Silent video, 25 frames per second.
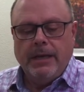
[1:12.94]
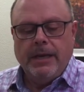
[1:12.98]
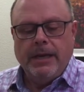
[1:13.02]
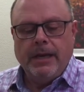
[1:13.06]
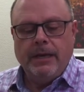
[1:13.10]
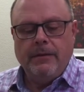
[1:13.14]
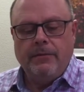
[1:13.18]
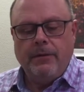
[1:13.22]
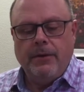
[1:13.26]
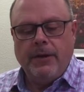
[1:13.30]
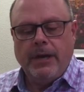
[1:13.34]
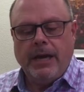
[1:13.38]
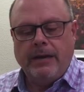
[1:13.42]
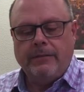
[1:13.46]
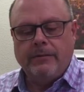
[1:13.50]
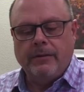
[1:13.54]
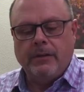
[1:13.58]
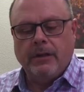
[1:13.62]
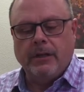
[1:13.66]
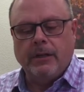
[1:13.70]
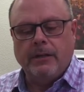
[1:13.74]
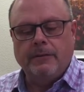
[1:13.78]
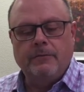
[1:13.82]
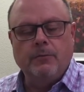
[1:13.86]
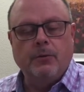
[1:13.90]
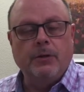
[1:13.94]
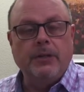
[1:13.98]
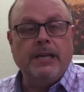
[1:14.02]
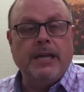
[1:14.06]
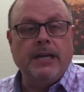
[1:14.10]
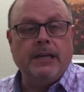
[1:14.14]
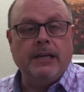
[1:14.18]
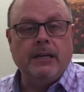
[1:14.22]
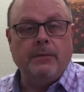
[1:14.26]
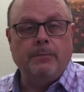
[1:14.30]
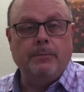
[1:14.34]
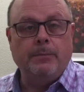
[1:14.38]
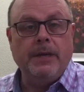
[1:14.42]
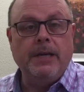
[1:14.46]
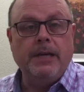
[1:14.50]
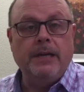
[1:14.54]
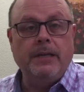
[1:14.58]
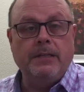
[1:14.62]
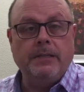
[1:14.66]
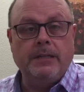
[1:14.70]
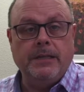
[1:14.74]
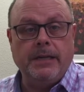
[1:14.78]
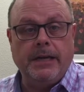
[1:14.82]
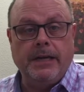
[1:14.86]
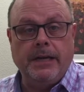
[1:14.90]
If you have a loved one that
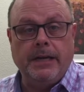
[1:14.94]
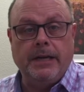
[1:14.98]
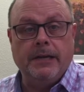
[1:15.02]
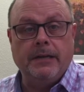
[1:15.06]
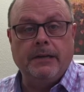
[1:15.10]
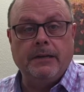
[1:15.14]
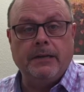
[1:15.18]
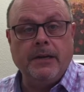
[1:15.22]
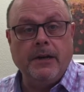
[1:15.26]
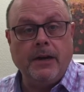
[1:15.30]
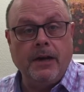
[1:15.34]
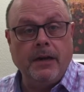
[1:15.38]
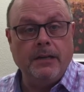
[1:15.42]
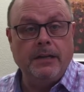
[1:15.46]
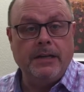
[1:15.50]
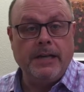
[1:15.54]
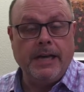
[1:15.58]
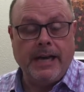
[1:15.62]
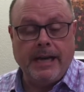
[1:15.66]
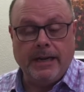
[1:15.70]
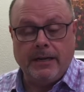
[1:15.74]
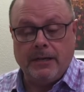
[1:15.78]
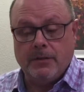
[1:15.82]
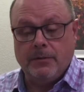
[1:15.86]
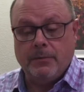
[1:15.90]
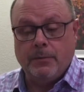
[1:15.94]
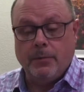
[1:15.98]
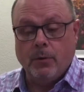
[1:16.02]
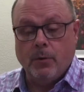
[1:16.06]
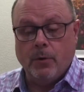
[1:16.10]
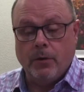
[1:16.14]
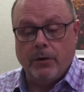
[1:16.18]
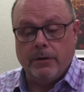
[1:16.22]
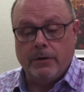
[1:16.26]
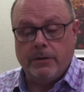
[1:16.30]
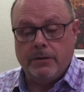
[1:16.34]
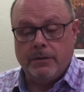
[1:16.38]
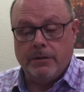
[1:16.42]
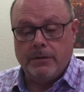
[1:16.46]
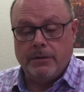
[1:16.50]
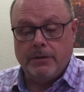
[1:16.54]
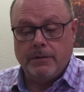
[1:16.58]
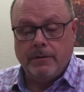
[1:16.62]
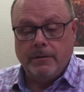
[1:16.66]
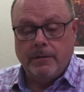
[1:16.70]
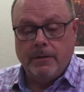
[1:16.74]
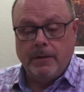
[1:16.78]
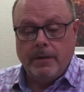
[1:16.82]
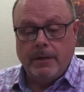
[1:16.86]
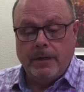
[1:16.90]
competes in contact sports,
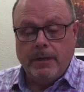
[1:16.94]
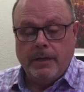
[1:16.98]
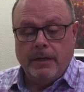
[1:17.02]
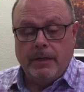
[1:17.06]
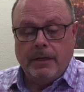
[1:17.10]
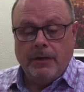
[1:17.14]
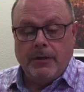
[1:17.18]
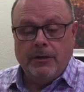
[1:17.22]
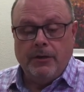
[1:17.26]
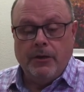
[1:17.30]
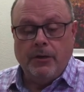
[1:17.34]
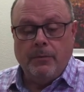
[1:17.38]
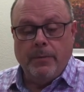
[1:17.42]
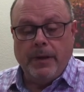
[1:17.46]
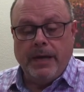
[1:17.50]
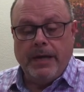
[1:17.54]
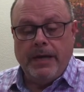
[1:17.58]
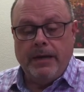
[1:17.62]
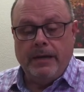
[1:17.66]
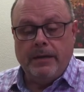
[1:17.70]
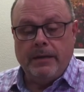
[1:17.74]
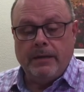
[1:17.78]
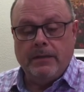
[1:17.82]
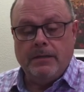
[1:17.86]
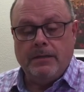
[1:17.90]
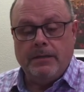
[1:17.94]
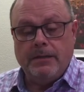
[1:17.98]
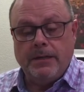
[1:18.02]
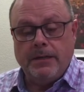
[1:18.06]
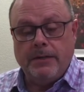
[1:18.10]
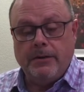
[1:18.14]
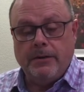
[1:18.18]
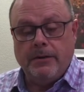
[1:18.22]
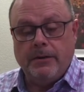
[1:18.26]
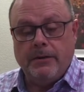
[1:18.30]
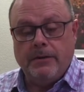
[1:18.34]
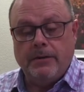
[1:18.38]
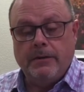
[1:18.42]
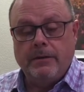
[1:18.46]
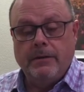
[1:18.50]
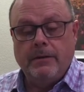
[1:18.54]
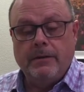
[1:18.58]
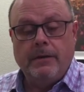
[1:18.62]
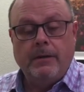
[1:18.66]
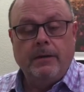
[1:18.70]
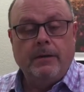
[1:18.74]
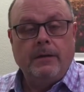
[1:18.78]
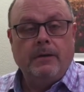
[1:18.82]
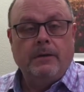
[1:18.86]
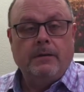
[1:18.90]
you may consider
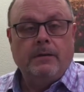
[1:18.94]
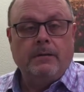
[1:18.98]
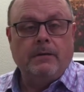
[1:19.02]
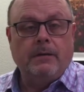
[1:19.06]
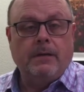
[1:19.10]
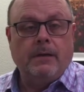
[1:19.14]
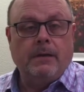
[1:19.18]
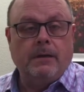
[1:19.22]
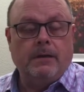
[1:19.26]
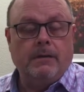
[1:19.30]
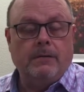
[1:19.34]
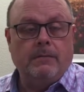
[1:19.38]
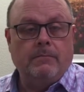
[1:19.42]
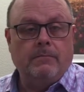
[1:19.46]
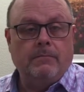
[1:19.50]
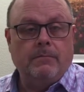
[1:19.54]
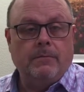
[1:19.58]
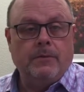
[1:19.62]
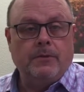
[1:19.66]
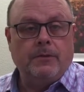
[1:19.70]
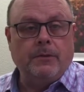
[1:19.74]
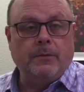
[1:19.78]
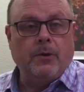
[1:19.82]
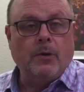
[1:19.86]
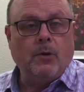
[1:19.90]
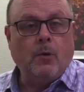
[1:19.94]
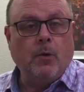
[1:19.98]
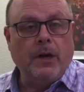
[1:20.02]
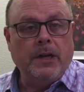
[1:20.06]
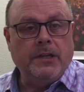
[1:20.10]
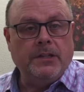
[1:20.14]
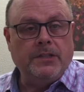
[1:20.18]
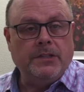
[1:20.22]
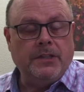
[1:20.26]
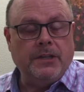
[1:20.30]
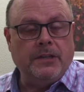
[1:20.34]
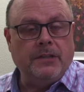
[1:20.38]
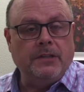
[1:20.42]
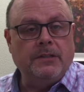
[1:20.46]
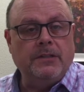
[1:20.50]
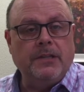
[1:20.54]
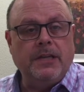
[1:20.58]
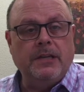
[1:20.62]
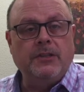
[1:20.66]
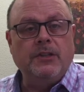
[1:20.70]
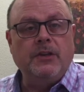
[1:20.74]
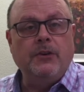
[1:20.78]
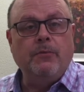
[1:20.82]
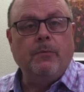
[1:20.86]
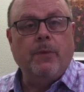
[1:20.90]
some questions
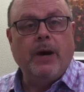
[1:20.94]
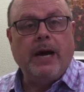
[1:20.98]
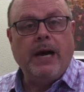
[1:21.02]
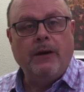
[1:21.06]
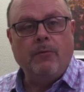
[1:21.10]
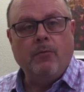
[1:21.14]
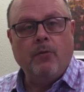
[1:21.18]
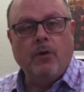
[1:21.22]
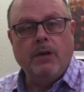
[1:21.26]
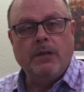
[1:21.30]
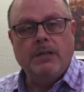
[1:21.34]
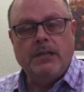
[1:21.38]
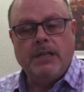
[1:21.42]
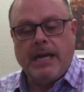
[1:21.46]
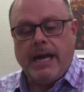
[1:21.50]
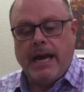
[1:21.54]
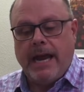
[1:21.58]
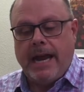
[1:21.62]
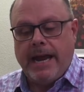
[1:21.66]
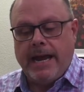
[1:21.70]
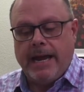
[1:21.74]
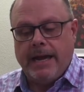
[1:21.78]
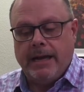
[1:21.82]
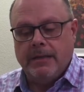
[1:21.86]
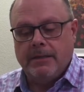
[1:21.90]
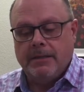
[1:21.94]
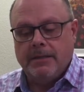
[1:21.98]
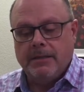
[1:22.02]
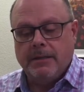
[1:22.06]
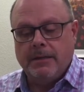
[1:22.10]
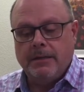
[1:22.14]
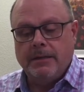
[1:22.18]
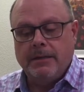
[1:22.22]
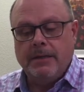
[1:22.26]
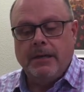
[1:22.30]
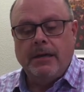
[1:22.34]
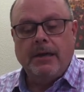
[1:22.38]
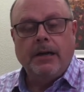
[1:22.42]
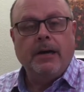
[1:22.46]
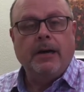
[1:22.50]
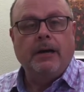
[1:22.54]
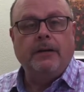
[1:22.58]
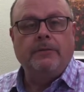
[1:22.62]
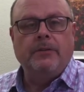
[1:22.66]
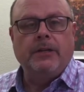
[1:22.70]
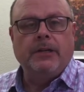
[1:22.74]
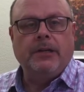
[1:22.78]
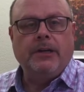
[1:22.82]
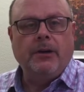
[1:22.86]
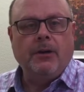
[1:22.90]
that you might want to ask
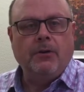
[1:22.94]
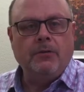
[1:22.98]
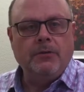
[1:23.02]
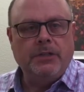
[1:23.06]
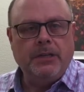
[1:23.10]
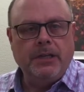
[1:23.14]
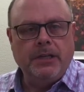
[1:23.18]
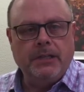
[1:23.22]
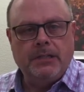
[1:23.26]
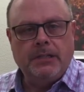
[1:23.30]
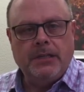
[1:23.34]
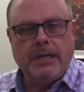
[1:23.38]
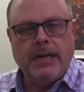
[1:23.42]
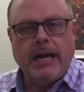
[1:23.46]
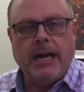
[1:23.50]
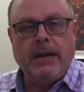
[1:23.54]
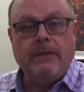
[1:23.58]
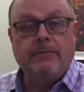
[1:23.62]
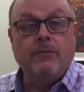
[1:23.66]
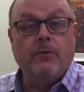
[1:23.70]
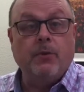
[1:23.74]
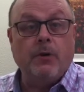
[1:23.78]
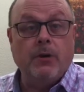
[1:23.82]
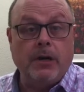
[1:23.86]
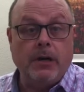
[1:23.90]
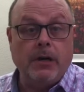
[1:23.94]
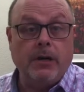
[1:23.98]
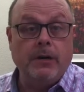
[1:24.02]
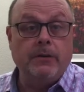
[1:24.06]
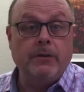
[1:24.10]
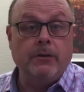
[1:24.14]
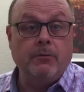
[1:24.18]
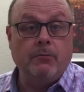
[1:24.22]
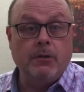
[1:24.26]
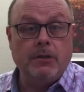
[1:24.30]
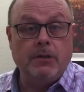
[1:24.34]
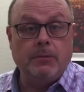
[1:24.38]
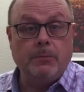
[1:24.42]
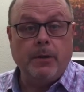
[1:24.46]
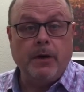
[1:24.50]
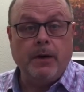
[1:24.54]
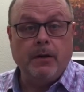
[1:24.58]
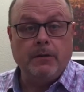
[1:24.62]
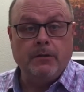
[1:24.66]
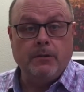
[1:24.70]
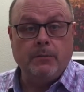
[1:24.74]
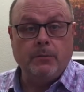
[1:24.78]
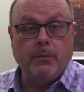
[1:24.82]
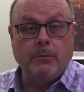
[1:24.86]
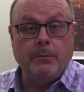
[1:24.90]
of the coaching staff or other
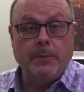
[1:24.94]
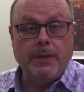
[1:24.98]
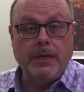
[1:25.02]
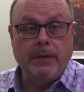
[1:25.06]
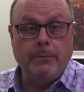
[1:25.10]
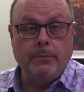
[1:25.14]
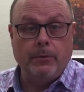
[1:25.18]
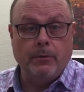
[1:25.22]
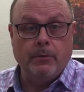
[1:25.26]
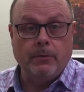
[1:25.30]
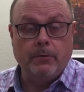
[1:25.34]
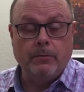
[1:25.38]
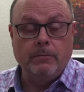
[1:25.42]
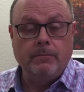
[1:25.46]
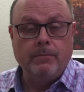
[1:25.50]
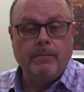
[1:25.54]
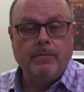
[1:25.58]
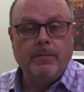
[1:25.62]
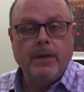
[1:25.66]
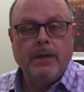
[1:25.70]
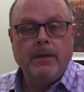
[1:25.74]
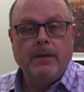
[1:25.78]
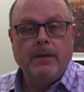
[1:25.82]
responsible people